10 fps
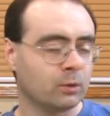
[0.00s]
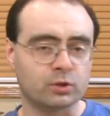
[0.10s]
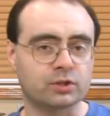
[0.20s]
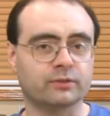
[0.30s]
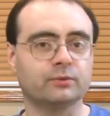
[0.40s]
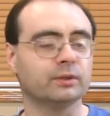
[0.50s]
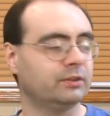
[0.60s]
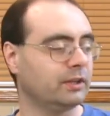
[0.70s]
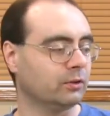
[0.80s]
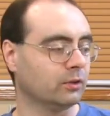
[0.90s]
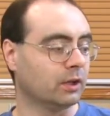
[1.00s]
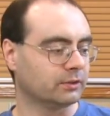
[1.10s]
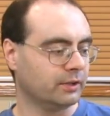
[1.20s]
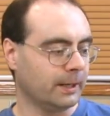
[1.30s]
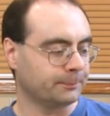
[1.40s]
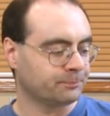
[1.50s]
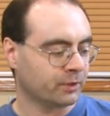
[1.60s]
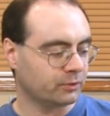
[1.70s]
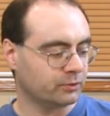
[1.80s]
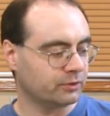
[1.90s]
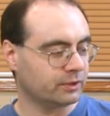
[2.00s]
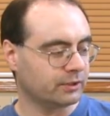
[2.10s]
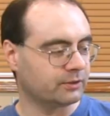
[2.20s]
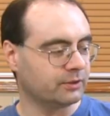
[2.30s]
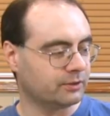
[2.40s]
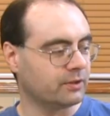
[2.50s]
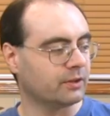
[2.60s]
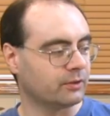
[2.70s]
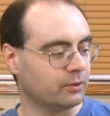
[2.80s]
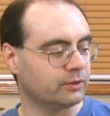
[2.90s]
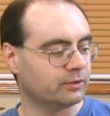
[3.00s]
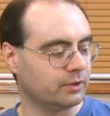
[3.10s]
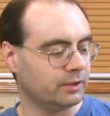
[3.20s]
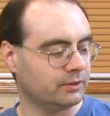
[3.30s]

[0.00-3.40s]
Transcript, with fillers: which doesn't really take a long time, as soon as it gets into there though, it's, uh,